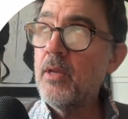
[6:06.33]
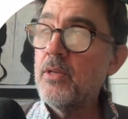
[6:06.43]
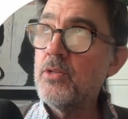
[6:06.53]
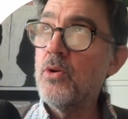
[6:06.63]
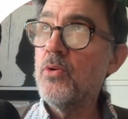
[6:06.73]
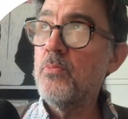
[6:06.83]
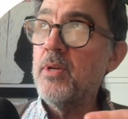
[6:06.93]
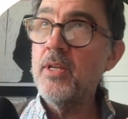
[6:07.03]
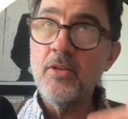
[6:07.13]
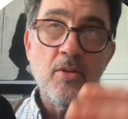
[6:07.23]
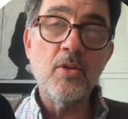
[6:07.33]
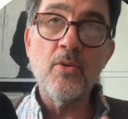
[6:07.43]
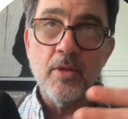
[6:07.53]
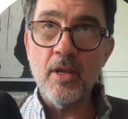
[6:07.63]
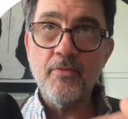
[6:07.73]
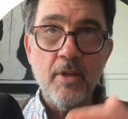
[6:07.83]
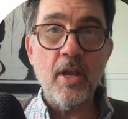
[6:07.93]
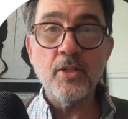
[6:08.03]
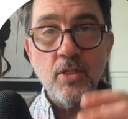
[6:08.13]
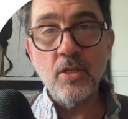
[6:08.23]
So meaning you don't have to
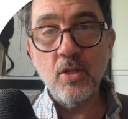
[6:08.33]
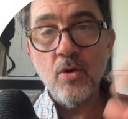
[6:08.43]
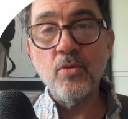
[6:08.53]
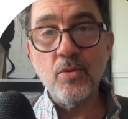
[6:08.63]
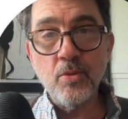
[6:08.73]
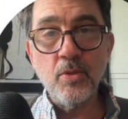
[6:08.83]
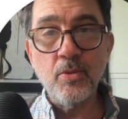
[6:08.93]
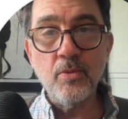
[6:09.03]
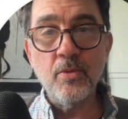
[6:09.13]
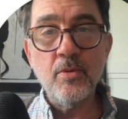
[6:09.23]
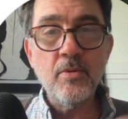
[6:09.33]
actually go through